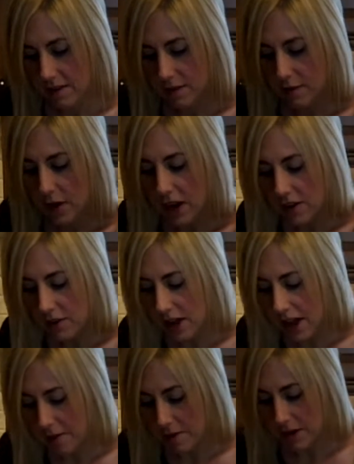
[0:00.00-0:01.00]

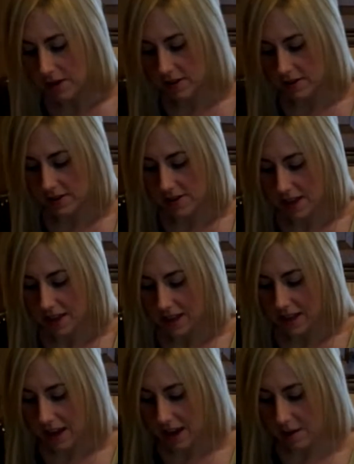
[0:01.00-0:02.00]
phytochemicals that the
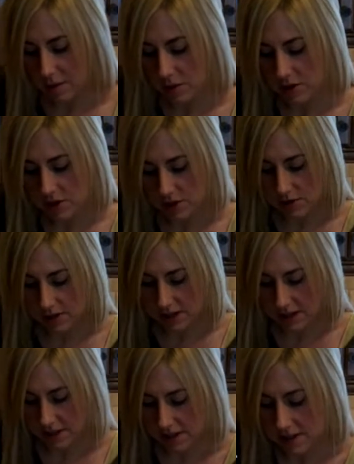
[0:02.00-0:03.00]
kale
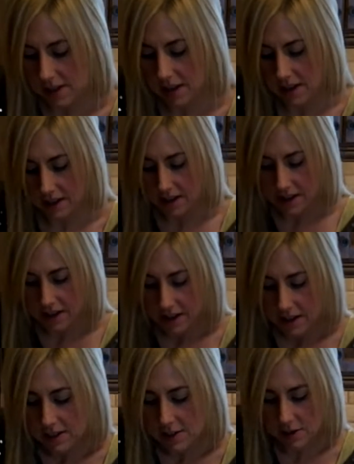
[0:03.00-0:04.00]
produces,
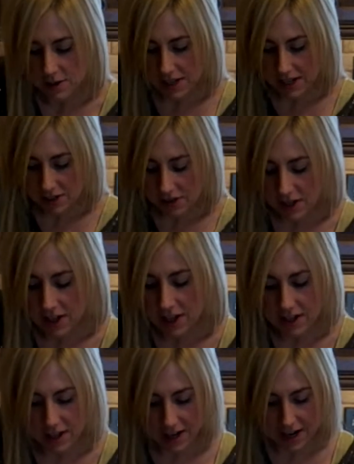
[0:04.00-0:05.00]
so it's actually a
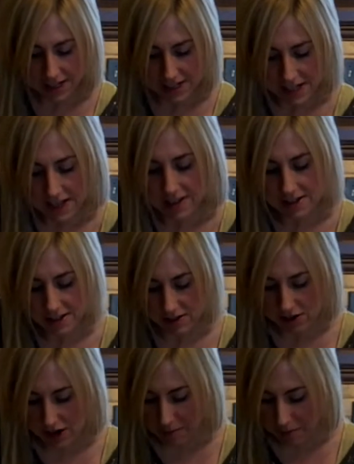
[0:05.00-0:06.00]
good idea to
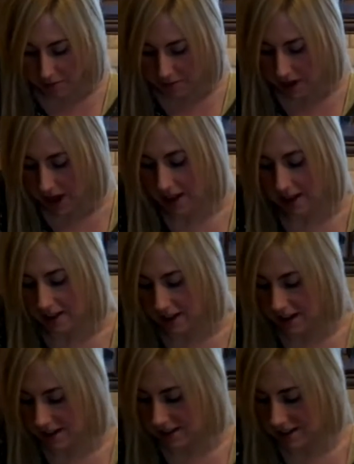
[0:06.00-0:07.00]
chop up kale,
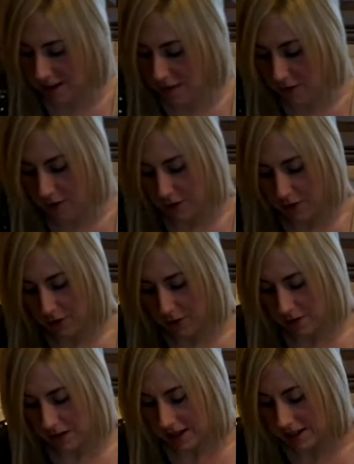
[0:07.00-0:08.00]
let it sit for a few
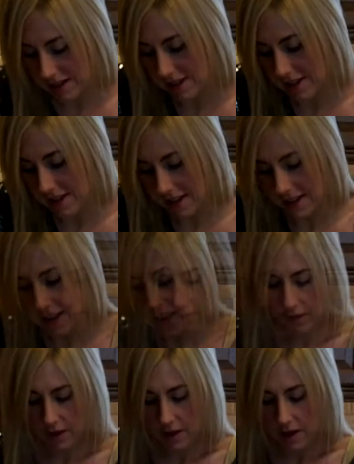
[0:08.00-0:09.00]
minutes.
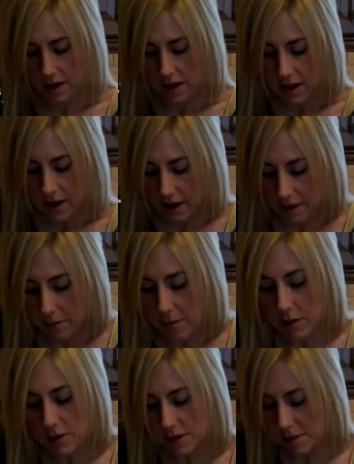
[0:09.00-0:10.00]
It
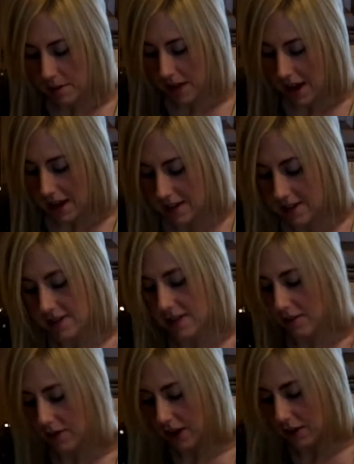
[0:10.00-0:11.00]
multiplies the
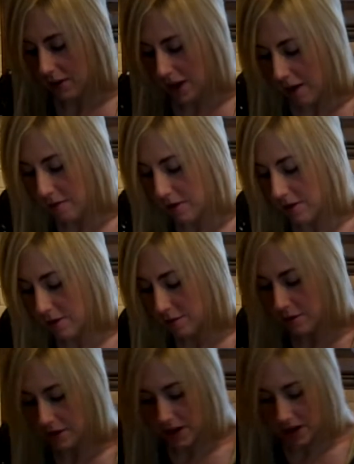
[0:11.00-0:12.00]
phytochemical
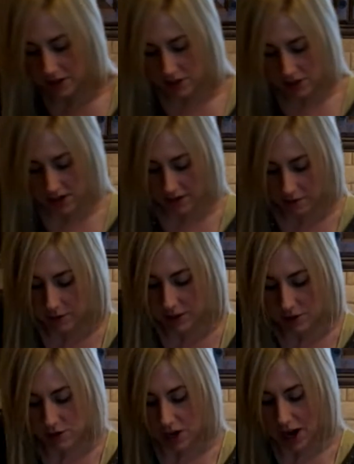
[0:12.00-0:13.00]
production when
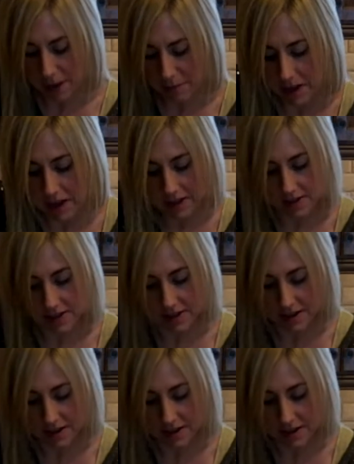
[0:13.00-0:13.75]
you chop it.